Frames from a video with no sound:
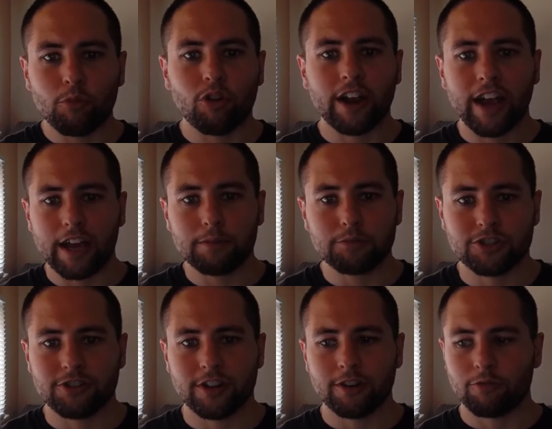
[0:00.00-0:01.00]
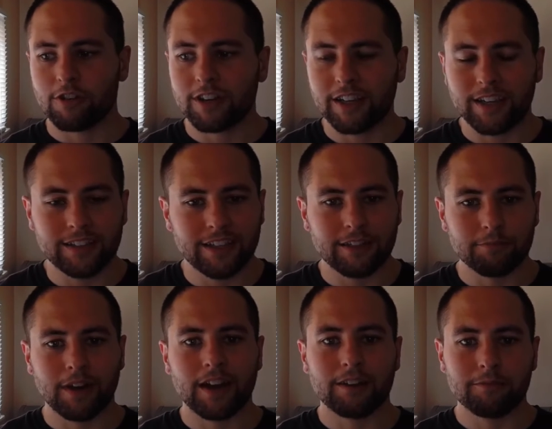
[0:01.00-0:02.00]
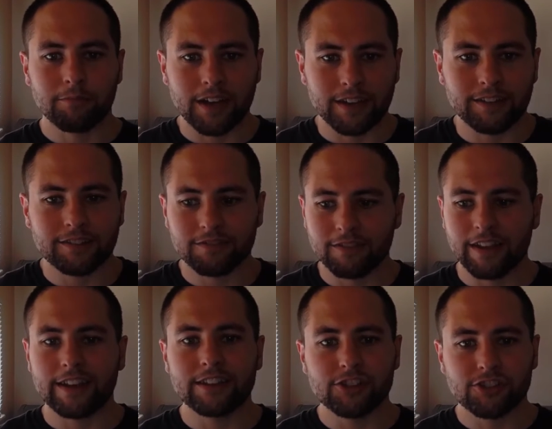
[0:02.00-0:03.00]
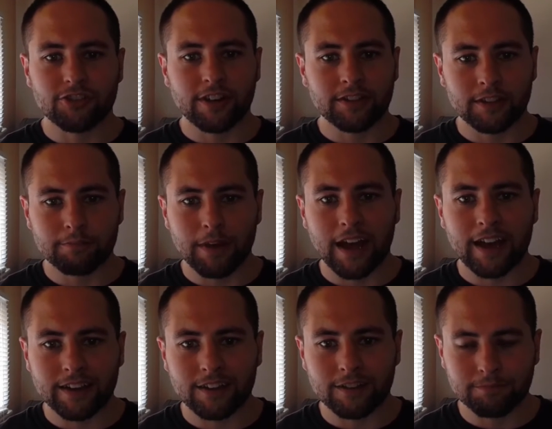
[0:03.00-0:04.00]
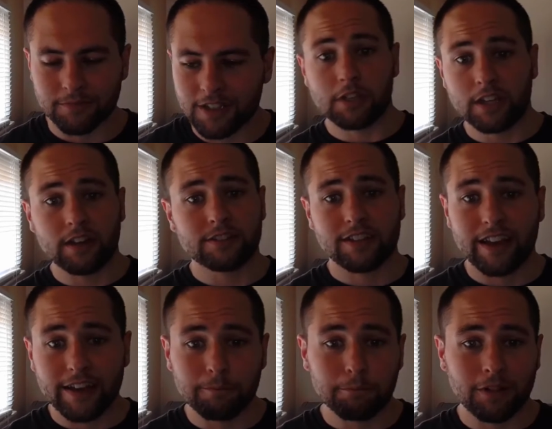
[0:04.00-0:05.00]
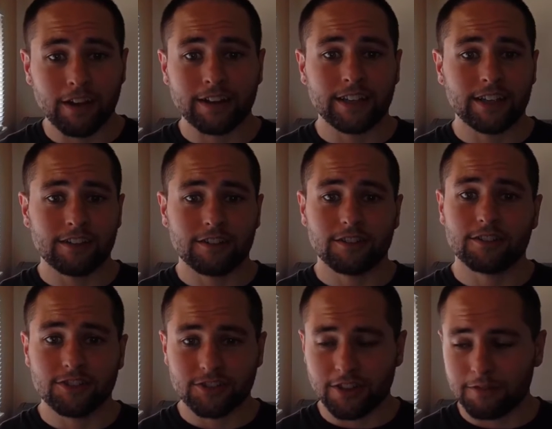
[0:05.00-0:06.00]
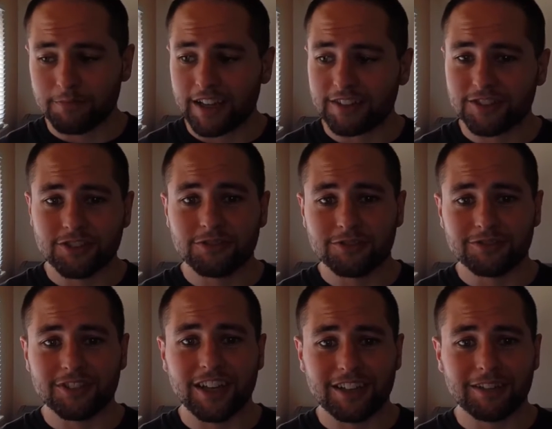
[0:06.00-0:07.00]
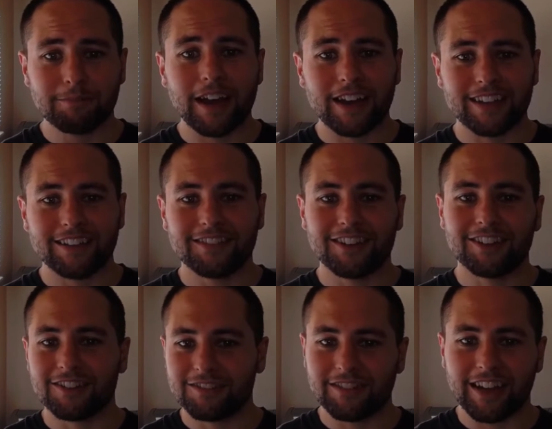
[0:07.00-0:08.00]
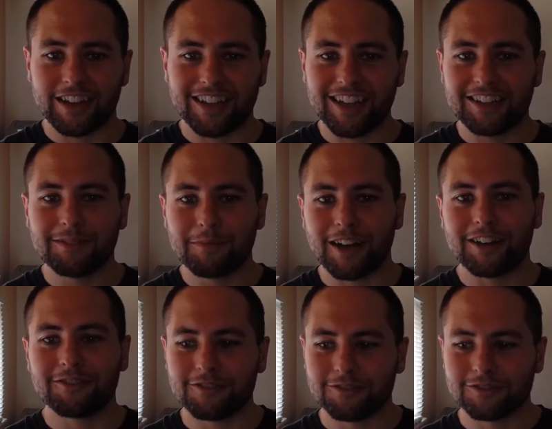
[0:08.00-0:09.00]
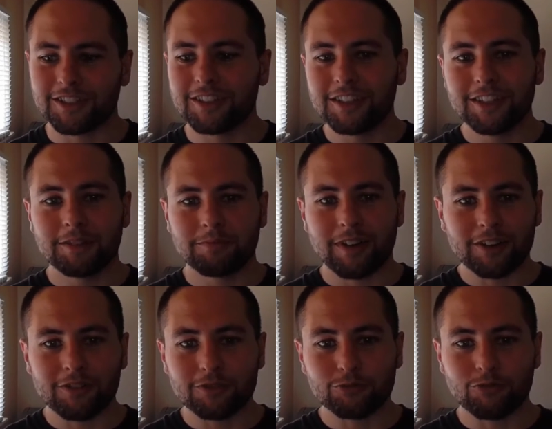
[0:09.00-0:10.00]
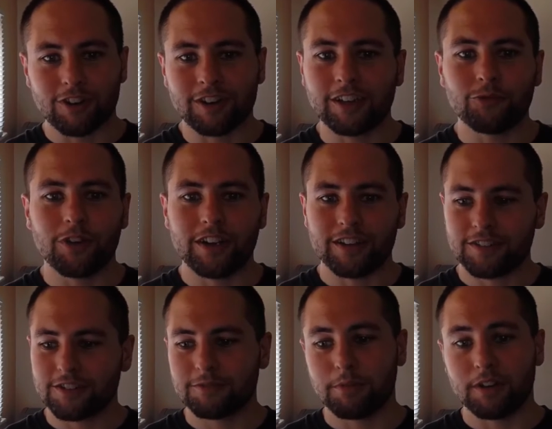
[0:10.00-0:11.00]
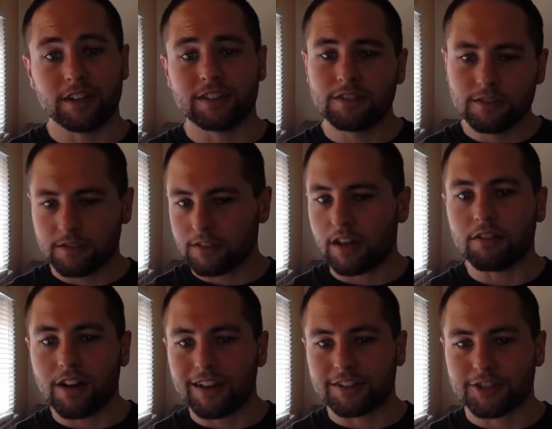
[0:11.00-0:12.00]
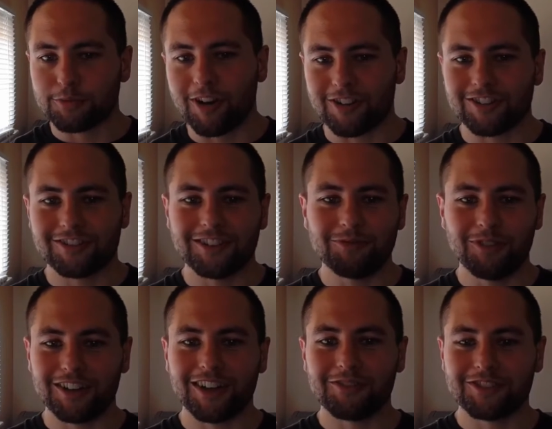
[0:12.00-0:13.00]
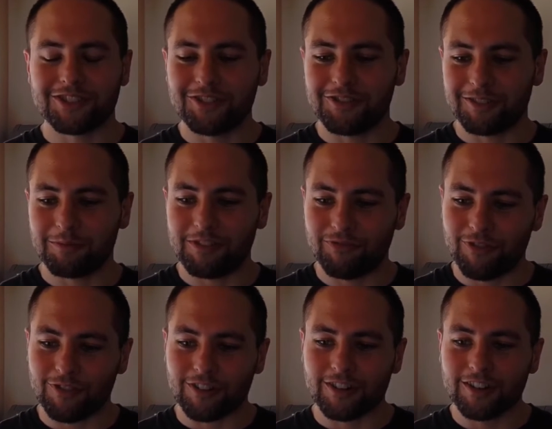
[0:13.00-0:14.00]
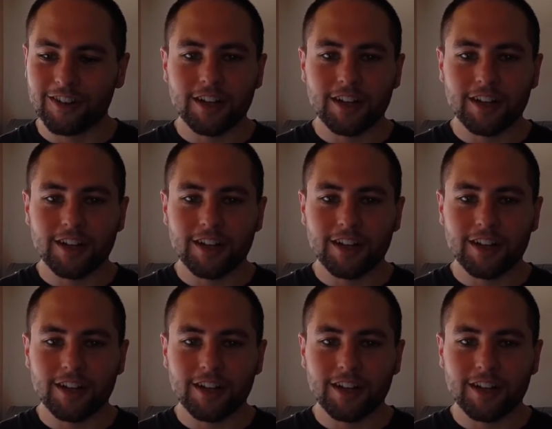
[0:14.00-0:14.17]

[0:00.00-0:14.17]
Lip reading: more hamstring work in, get my legs strengthened back up, because I am planning here someday soon getting back in there and hitting my old working weights, but a lot smarter than what I was doing before.